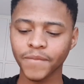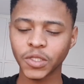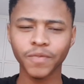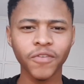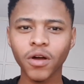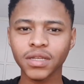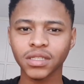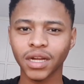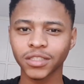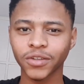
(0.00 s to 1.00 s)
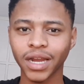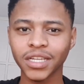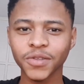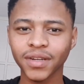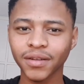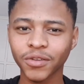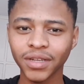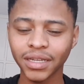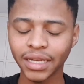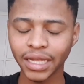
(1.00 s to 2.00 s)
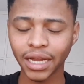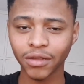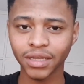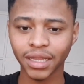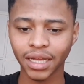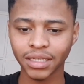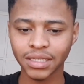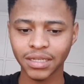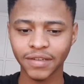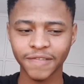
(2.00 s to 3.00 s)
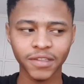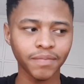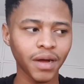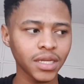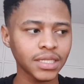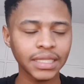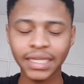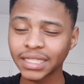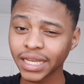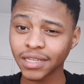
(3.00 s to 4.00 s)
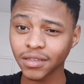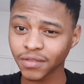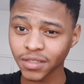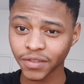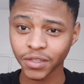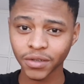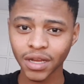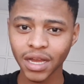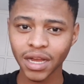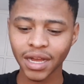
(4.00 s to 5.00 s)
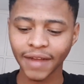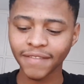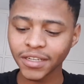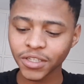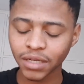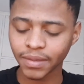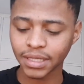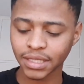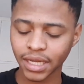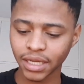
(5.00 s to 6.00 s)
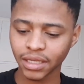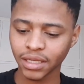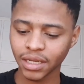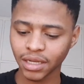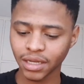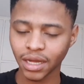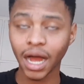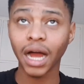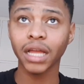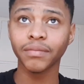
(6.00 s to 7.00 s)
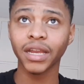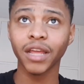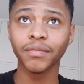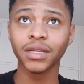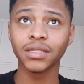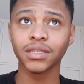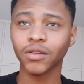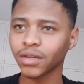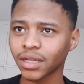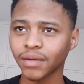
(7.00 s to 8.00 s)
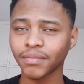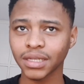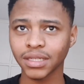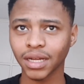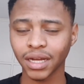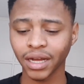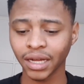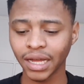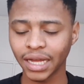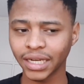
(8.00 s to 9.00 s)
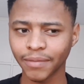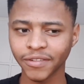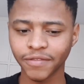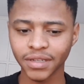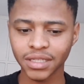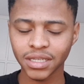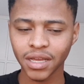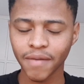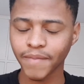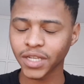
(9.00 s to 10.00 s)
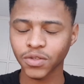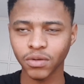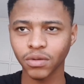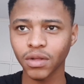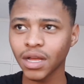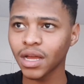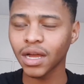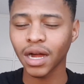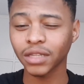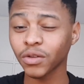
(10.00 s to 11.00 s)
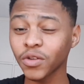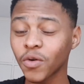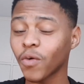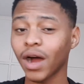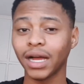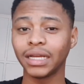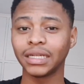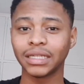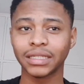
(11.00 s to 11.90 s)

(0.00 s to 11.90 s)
so before I start, right, I just wanna quickly lay it out there that for the past 30 takes of this video, I've literally been saying, "Hi, my name is Zixolile Masiyakaha and I'm a Wits med school." I don't know why.